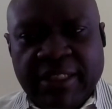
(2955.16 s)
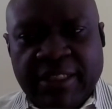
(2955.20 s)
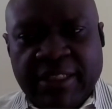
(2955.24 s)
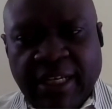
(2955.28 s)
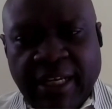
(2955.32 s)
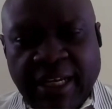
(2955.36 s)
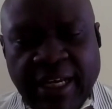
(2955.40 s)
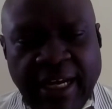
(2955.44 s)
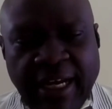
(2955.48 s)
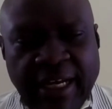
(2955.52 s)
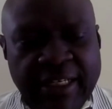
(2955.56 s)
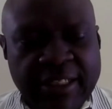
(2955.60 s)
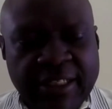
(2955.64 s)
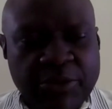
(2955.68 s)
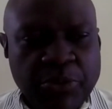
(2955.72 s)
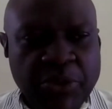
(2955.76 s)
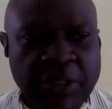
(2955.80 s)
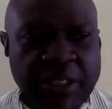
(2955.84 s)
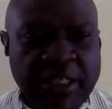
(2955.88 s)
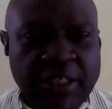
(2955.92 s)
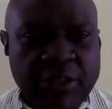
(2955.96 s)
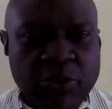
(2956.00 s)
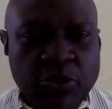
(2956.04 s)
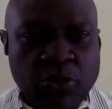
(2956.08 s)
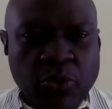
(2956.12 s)
and say, guys,
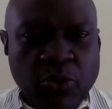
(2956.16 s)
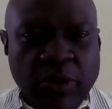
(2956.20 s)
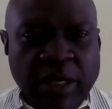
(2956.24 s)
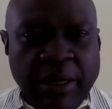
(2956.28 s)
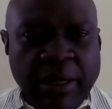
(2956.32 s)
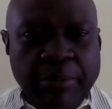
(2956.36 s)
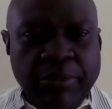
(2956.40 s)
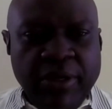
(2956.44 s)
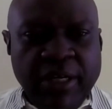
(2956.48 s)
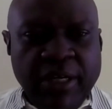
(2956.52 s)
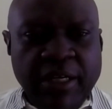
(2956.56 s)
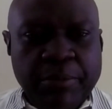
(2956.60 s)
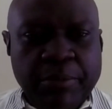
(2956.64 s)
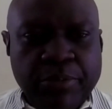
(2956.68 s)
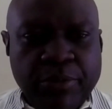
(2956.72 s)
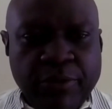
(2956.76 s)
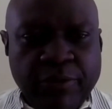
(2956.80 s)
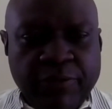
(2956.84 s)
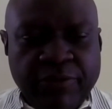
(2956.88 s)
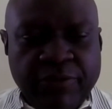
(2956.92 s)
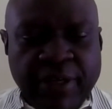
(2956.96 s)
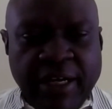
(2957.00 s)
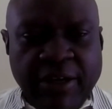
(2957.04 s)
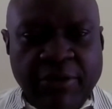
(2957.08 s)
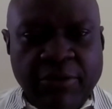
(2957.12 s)
we need to wear
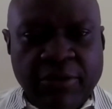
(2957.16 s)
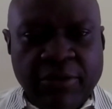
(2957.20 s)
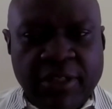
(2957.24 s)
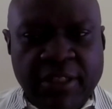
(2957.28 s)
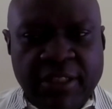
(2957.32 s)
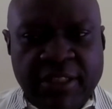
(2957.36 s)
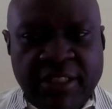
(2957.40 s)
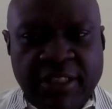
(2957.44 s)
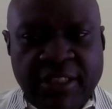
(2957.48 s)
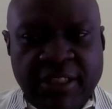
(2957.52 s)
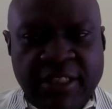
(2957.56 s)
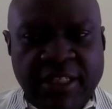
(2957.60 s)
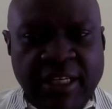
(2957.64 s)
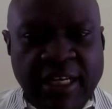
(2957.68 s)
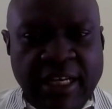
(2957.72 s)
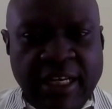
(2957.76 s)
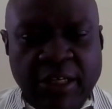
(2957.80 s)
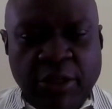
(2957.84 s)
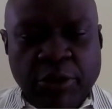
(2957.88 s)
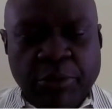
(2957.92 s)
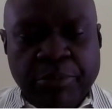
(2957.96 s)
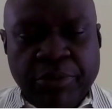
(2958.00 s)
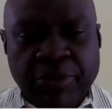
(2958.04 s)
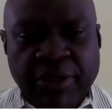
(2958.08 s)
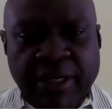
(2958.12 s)
bulletproof now. This is the
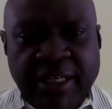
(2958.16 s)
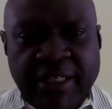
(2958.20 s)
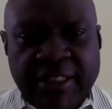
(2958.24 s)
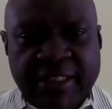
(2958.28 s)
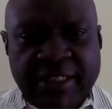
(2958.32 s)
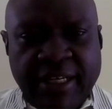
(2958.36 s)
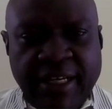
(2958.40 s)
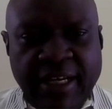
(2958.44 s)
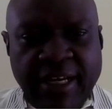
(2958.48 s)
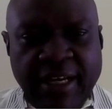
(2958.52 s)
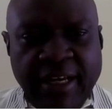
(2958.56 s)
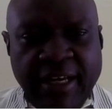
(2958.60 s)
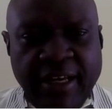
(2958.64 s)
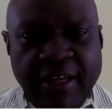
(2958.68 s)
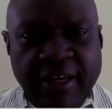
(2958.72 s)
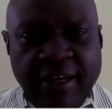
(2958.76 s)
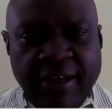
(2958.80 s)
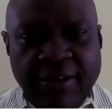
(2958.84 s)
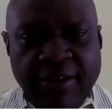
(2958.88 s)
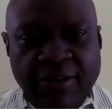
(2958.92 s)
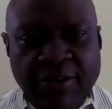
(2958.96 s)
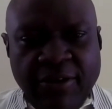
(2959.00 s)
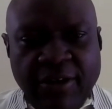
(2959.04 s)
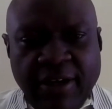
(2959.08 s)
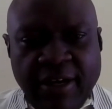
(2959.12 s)
new bullet,
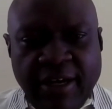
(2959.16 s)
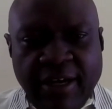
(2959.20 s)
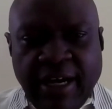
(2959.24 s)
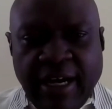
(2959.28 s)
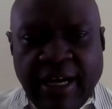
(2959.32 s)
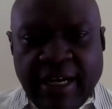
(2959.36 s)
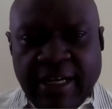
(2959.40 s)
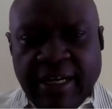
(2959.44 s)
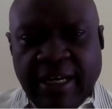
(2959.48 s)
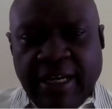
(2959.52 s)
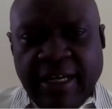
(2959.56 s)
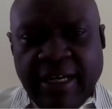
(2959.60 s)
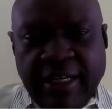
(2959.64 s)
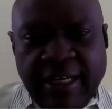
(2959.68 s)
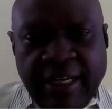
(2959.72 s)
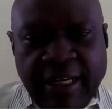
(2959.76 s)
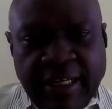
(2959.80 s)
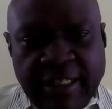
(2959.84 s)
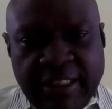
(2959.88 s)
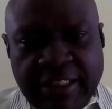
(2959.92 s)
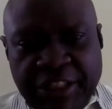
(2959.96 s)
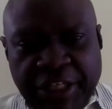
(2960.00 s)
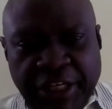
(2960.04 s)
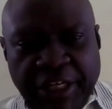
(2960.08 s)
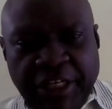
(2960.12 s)
and then
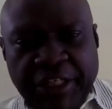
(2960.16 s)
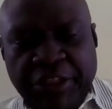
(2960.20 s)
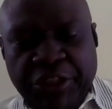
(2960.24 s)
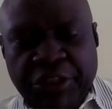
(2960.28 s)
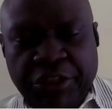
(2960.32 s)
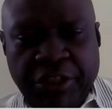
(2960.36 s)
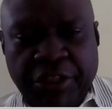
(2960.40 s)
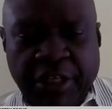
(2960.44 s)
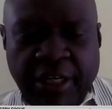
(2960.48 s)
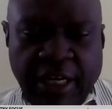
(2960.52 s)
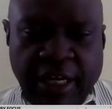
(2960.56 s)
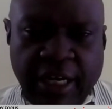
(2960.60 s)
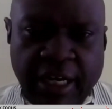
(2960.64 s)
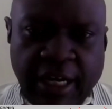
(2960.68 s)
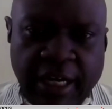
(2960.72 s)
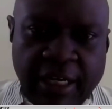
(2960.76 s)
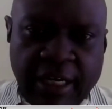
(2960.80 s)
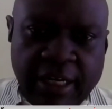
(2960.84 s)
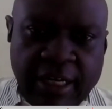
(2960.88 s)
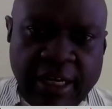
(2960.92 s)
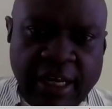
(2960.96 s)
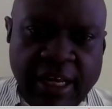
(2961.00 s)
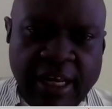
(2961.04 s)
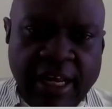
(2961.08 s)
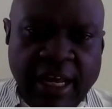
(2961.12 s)
they change
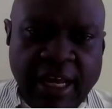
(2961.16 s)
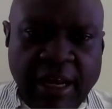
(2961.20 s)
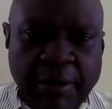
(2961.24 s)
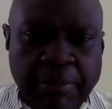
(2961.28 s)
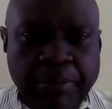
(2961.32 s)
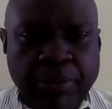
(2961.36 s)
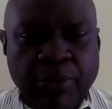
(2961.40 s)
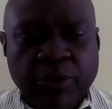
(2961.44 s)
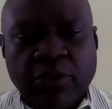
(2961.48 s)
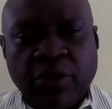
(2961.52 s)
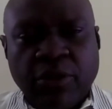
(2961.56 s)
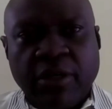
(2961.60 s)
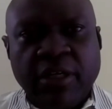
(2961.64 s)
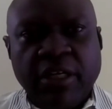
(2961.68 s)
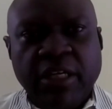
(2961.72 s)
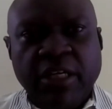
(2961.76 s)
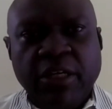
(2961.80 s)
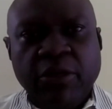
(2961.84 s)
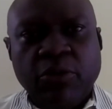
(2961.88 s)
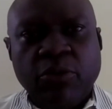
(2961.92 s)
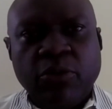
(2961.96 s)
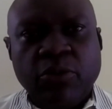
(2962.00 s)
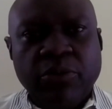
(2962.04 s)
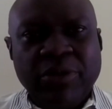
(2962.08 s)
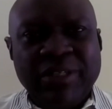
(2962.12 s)
and put on
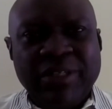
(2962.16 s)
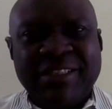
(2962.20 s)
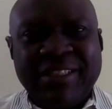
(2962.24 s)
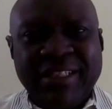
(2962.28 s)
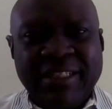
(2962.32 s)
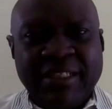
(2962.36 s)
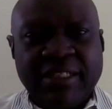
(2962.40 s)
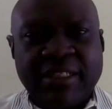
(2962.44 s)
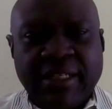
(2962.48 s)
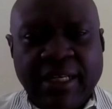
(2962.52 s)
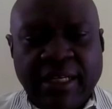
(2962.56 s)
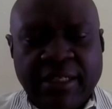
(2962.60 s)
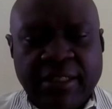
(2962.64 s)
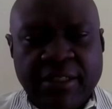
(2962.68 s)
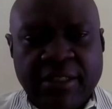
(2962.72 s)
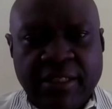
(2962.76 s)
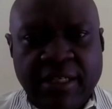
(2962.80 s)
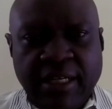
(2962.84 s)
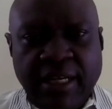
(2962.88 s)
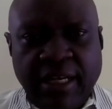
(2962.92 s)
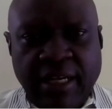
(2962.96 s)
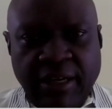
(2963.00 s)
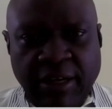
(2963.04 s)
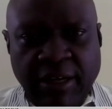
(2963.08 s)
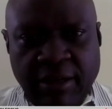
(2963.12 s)
new
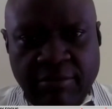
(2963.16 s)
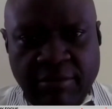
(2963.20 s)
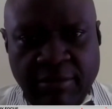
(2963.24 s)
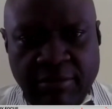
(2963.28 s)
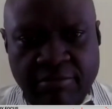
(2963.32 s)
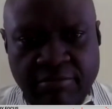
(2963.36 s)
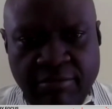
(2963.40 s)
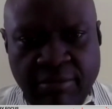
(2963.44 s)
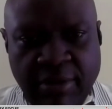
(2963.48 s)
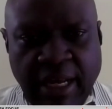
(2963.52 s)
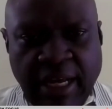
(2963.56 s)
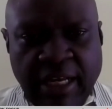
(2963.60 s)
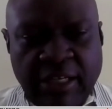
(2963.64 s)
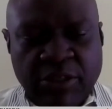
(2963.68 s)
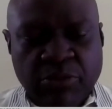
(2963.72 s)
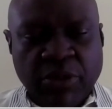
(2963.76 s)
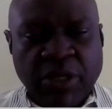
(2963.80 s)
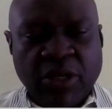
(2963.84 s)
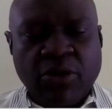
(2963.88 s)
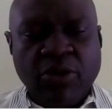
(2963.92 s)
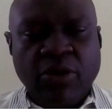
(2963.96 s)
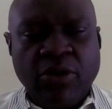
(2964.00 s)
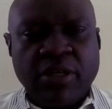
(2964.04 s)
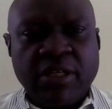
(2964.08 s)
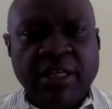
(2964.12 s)
resistance, as
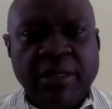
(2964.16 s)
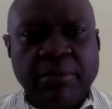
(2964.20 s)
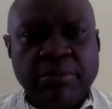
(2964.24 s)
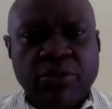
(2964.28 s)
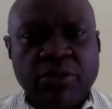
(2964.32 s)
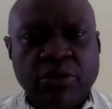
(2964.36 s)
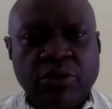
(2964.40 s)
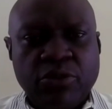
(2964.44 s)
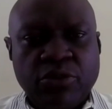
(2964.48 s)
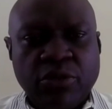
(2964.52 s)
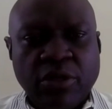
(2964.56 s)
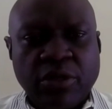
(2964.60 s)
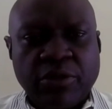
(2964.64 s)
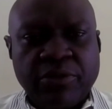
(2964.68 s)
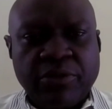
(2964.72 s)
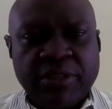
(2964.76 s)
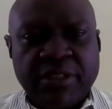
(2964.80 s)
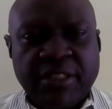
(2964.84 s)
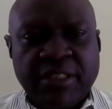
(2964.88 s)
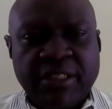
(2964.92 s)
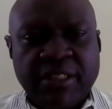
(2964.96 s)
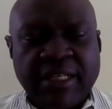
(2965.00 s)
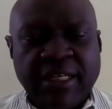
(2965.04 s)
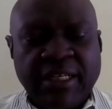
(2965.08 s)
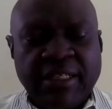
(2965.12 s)
we call them. So drug
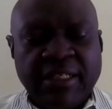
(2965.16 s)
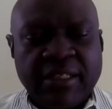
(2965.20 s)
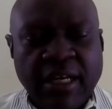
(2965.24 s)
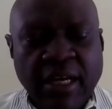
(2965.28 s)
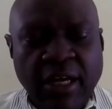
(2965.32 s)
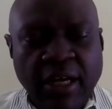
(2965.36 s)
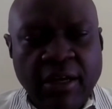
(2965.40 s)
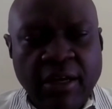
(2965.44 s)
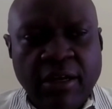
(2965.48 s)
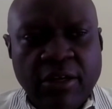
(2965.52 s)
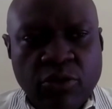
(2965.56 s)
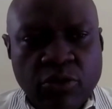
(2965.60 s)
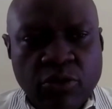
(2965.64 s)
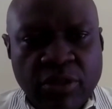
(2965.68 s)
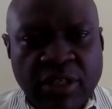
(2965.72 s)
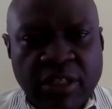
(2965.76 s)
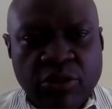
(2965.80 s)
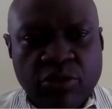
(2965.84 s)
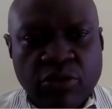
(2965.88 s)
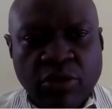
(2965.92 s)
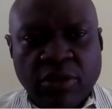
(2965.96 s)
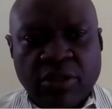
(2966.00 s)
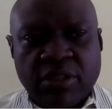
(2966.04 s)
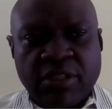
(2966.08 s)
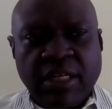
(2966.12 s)
resistance to the
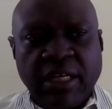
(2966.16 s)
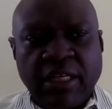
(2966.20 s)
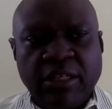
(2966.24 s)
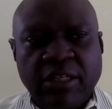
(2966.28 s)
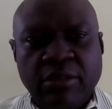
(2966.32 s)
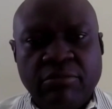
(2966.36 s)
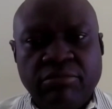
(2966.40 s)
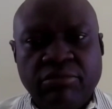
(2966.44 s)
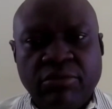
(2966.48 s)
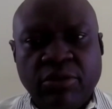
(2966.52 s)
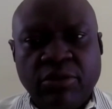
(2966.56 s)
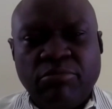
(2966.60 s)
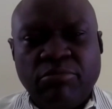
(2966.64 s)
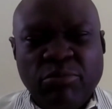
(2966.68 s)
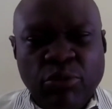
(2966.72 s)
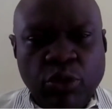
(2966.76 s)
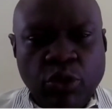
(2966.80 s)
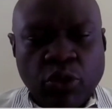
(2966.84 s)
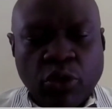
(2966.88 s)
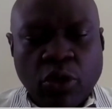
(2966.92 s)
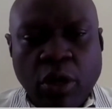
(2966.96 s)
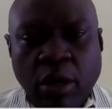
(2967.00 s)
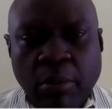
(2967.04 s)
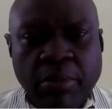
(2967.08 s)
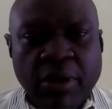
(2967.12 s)
drugs that
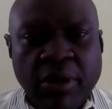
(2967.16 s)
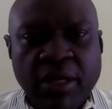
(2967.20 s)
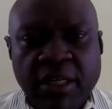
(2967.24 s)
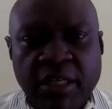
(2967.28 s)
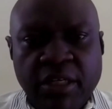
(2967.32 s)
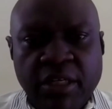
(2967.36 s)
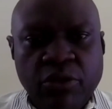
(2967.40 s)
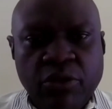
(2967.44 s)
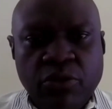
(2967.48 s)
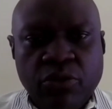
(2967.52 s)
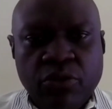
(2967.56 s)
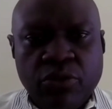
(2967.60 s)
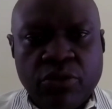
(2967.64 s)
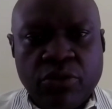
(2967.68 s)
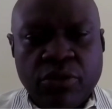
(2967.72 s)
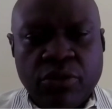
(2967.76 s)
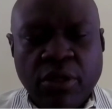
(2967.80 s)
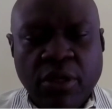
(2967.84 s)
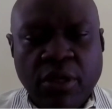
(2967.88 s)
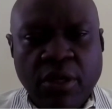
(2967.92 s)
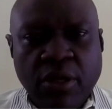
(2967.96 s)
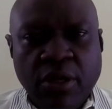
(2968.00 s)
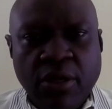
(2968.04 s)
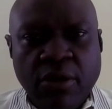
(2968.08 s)
you commonly use.